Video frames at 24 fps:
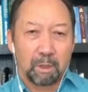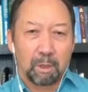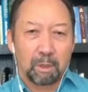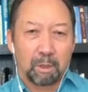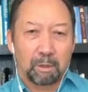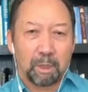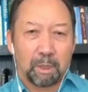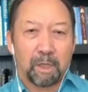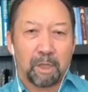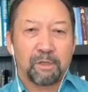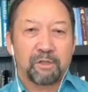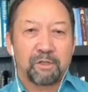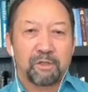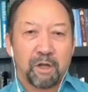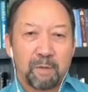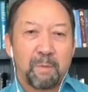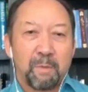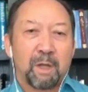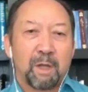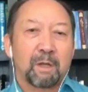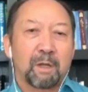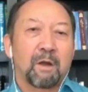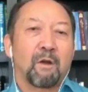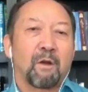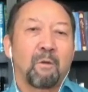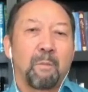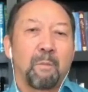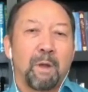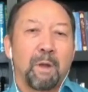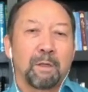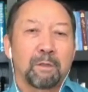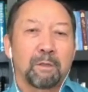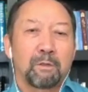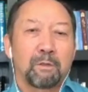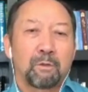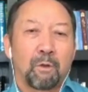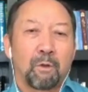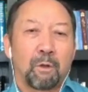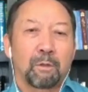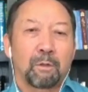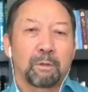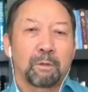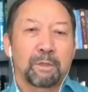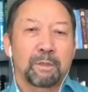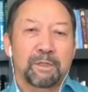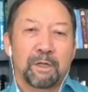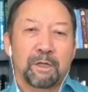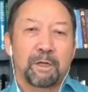The German government
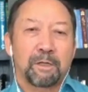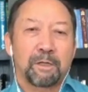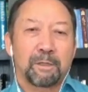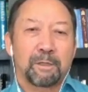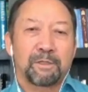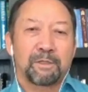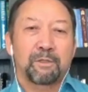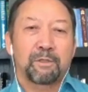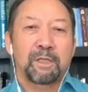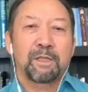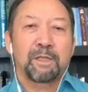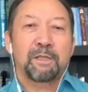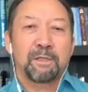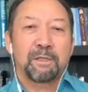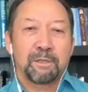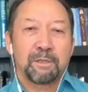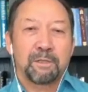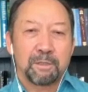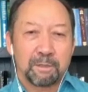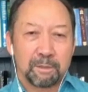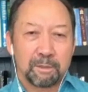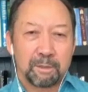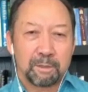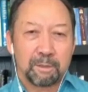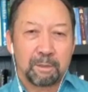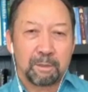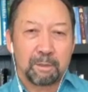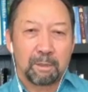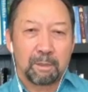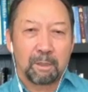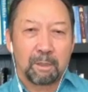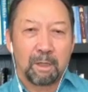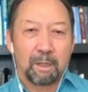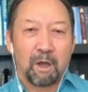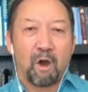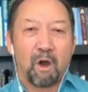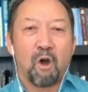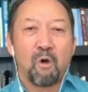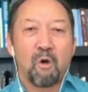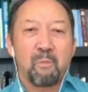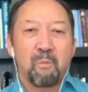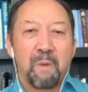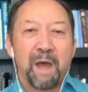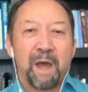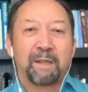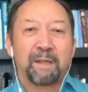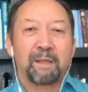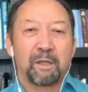told their citizens how
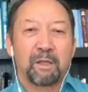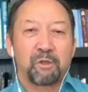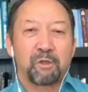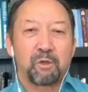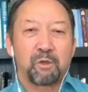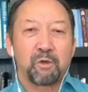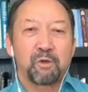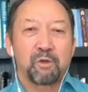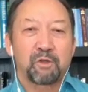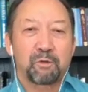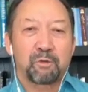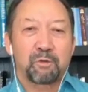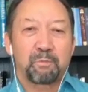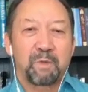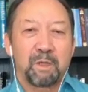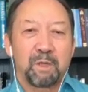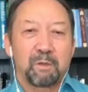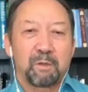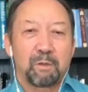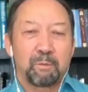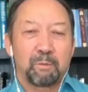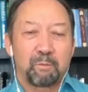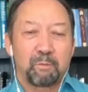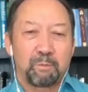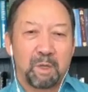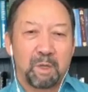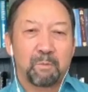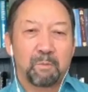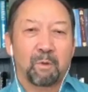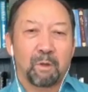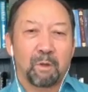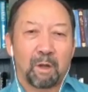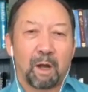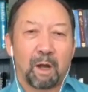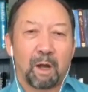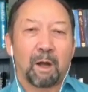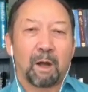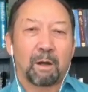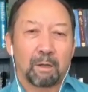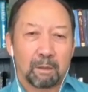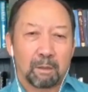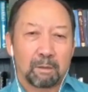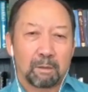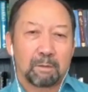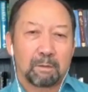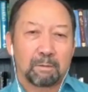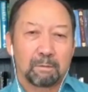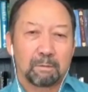bad the Jewish people are.
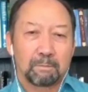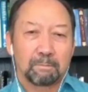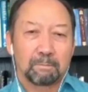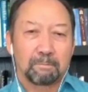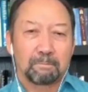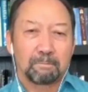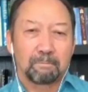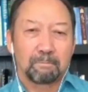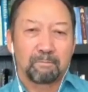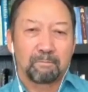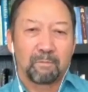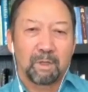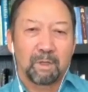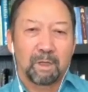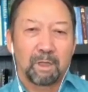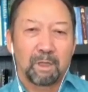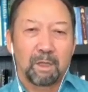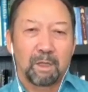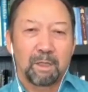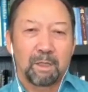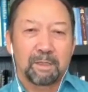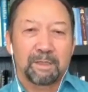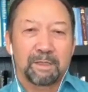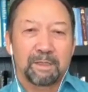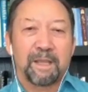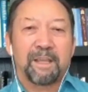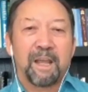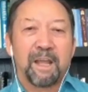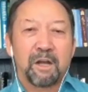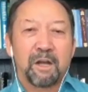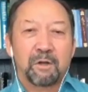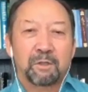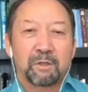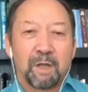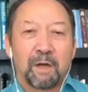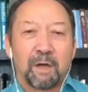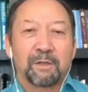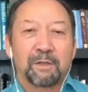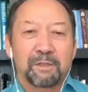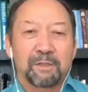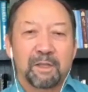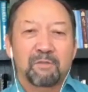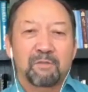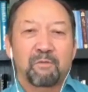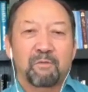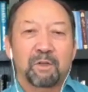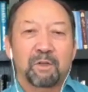They carried out this for